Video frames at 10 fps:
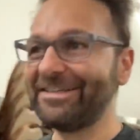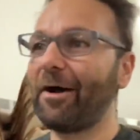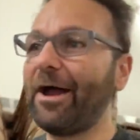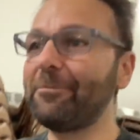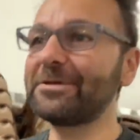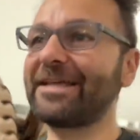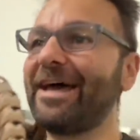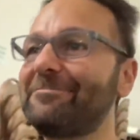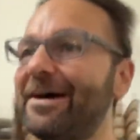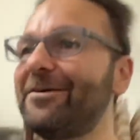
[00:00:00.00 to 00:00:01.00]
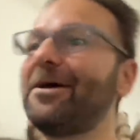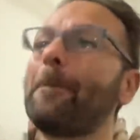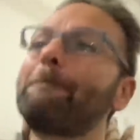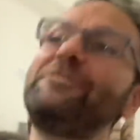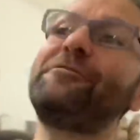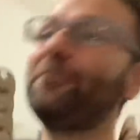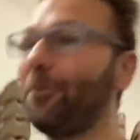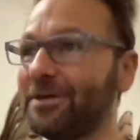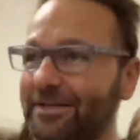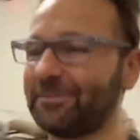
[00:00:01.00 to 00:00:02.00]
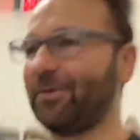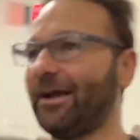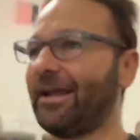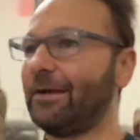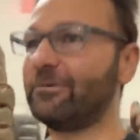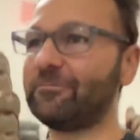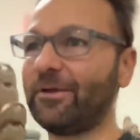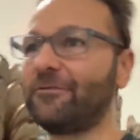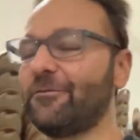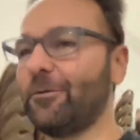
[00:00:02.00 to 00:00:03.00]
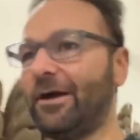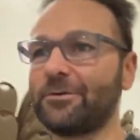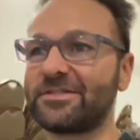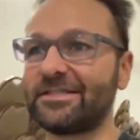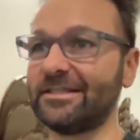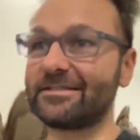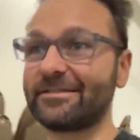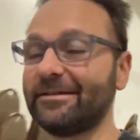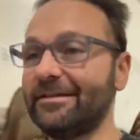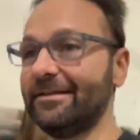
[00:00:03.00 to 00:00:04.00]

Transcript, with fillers: I almost had him out before dinner break, and we've played 4 hours since.